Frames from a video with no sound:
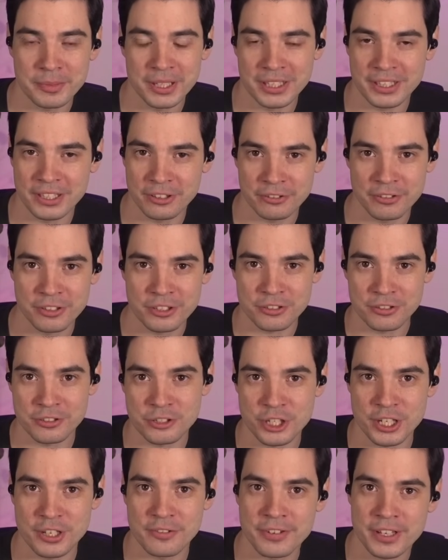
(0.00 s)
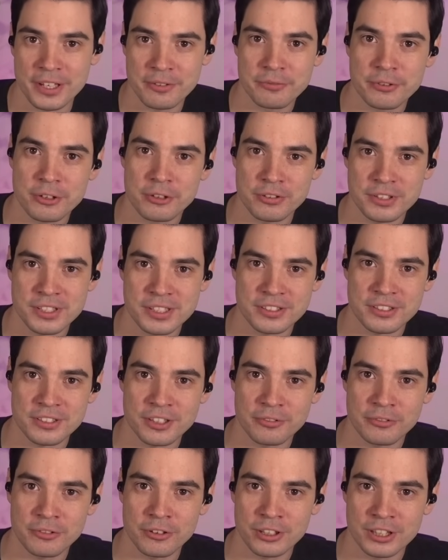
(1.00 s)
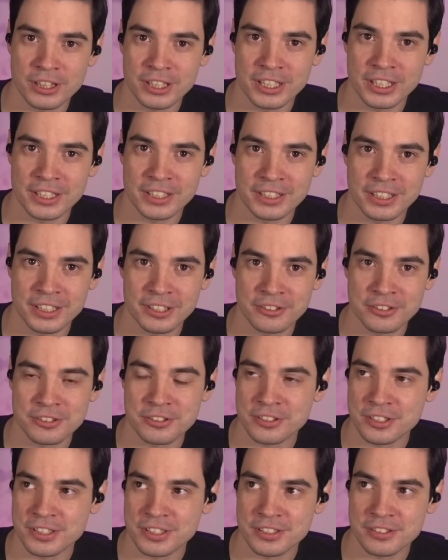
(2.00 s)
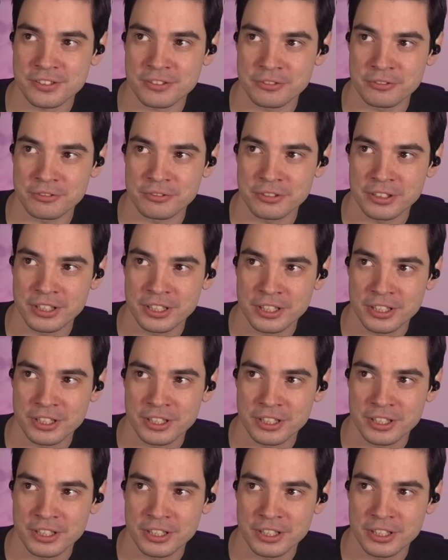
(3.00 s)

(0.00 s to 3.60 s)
and the original JVM focus of Kotlin, and also just to